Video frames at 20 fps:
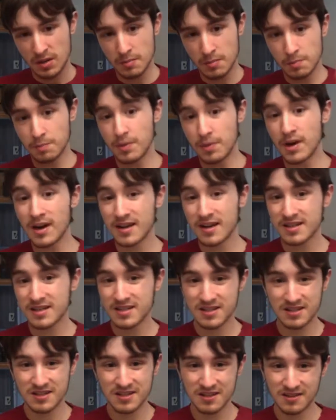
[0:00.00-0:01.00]

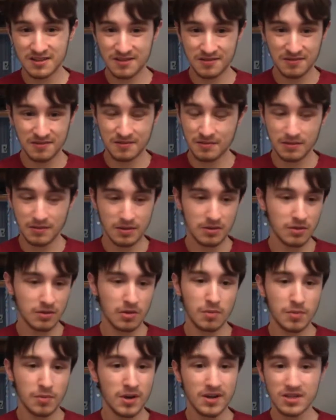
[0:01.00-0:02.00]
boxed,
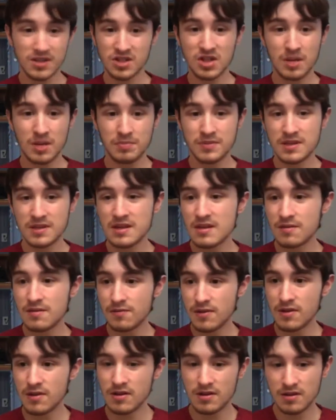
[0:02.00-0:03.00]
box shaped
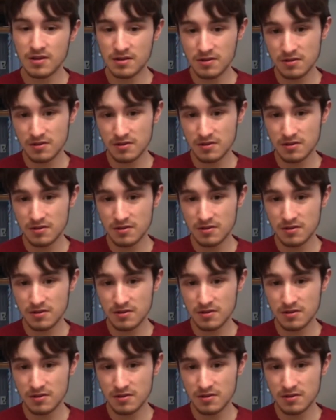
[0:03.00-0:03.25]
TV,